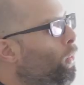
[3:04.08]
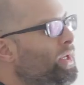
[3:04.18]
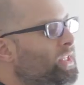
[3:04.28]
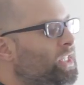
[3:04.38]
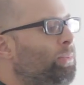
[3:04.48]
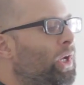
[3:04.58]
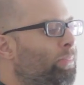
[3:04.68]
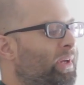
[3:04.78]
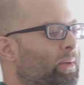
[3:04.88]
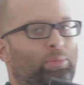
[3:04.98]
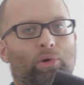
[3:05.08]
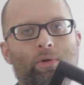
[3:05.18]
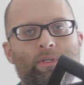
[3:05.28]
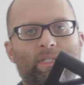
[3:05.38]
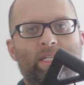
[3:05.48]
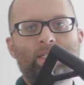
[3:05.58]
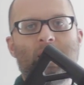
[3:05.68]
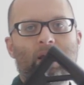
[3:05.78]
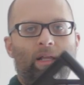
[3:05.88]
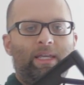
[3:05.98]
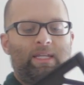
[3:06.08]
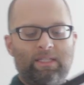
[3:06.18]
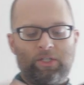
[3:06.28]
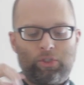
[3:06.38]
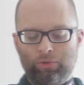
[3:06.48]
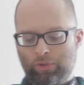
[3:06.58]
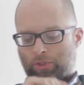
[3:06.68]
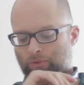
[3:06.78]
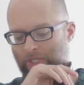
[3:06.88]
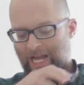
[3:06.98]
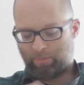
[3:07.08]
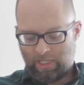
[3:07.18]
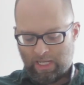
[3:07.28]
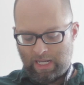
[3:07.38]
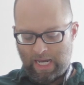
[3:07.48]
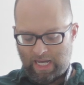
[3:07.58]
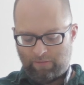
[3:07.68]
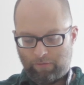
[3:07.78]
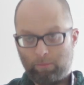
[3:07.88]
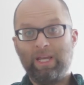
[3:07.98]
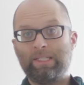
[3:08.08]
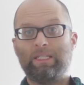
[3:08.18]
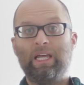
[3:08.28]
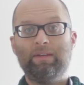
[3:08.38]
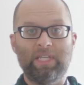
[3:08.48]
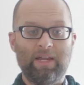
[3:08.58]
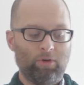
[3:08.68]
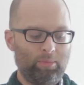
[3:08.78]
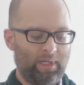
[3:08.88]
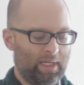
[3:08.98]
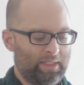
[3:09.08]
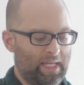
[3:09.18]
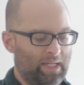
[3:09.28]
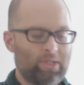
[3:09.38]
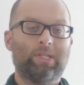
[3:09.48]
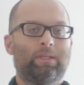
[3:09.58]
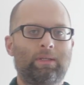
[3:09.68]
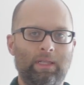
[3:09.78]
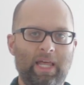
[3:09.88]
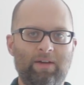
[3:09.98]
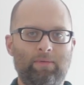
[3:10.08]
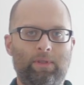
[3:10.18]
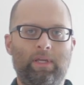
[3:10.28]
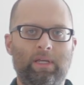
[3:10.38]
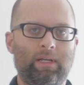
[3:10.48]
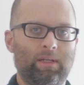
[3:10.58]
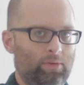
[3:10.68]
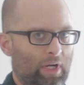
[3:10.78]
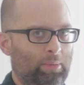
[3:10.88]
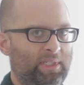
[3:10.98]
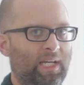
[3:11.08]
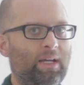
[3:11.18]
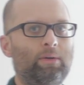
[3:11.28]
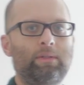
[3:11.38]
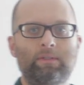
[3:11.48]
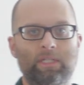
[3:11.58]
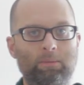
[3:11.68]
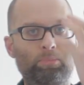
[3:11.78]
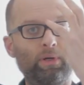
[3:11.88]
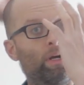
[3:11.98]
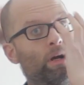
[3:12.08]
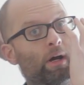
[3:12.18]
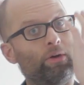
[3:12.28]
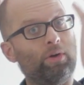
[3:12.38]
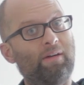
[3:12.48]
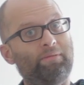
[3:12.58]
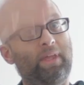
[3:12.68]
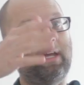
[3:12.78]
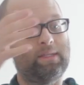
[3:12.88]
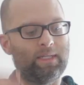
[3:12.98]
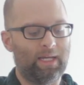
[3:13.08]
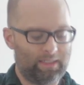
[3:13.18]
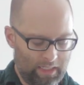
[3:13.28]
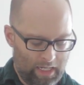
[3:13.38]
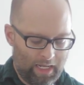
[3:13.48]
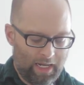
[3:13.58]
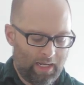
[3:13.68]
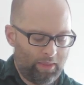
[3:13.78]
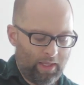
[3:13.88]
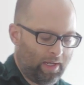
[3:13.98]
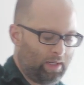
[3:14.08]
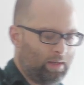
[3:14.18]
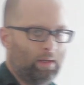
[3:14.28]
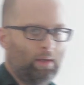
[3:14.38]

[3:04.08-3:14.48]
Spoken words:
One small but important detail is the shoulder strap, and for me it's a lifesaver because I can just let everything drop down to put on or off the headset and then